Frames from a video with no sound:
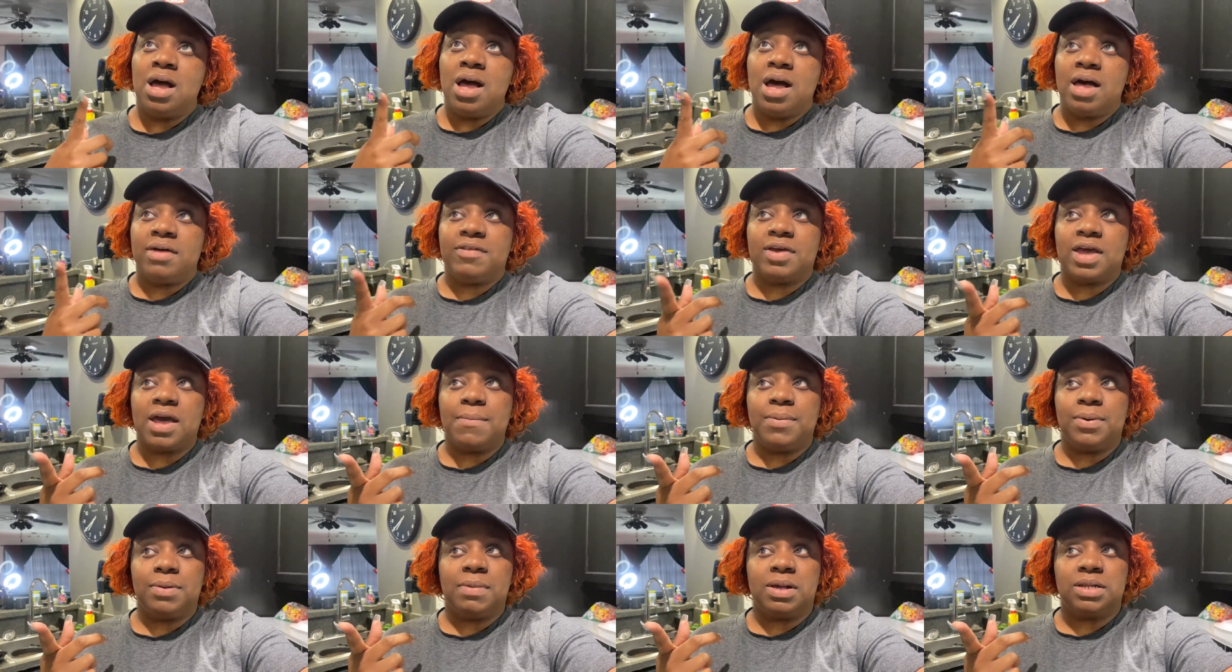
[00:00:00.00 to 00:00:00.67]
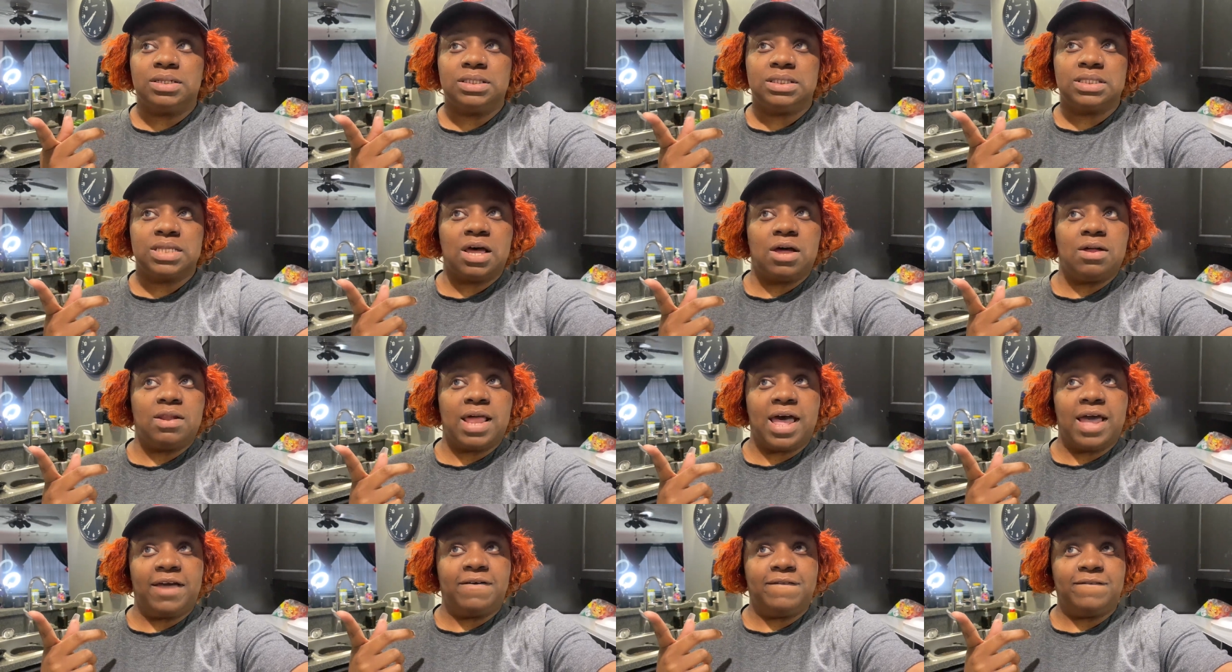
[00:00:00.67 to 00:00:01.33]
I think I put them on the stove
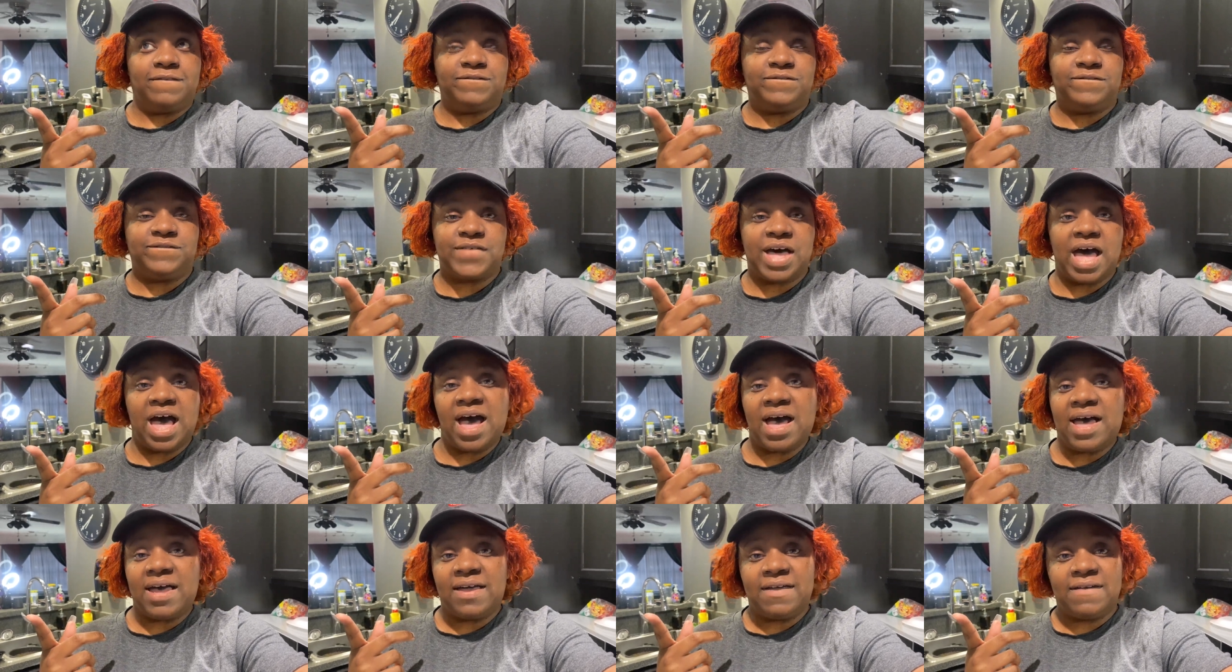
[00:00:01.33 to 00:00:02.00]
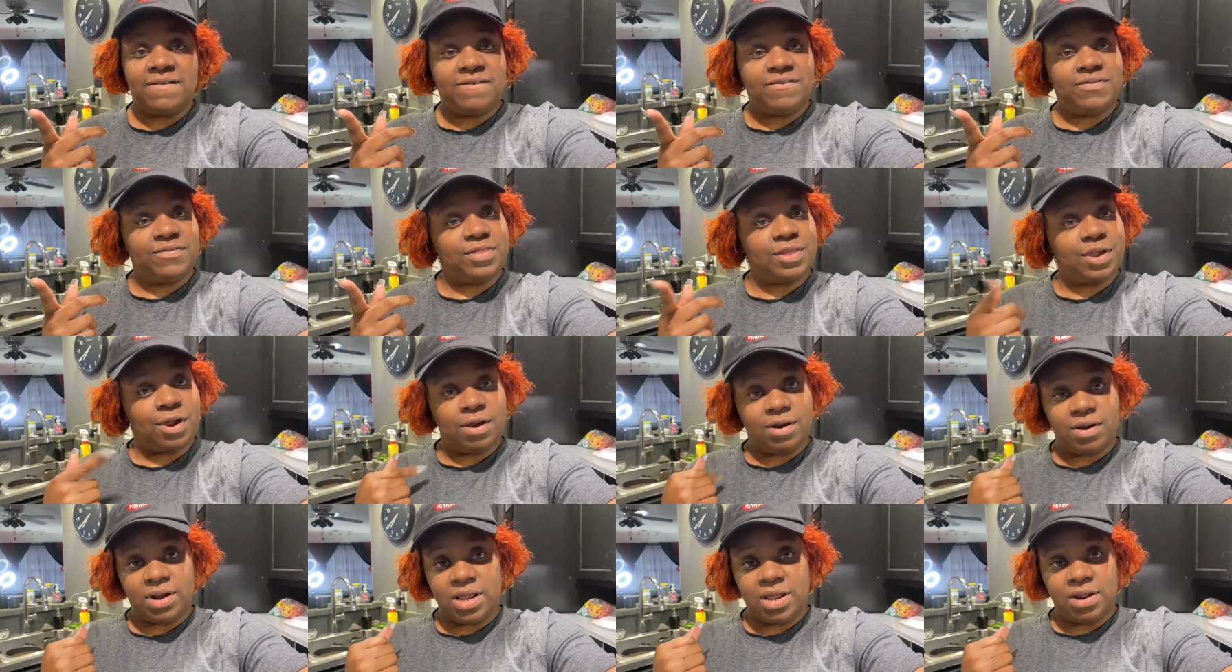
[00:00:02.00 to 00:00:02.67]
like five
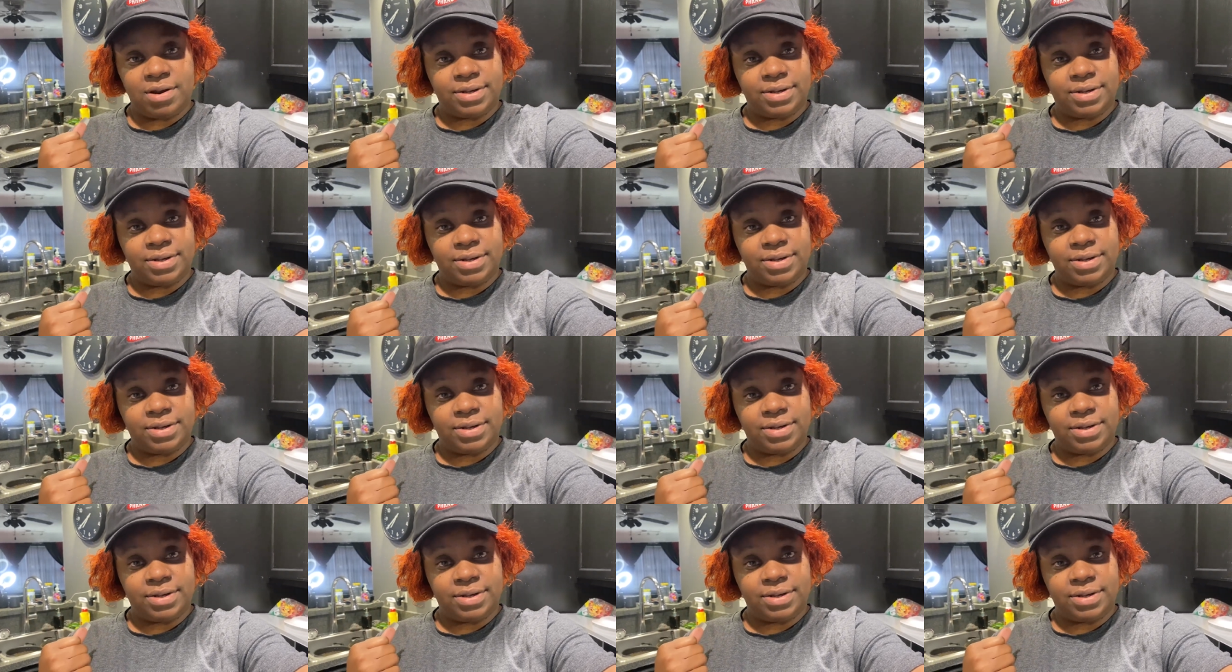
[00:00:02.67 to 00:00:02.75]
thirty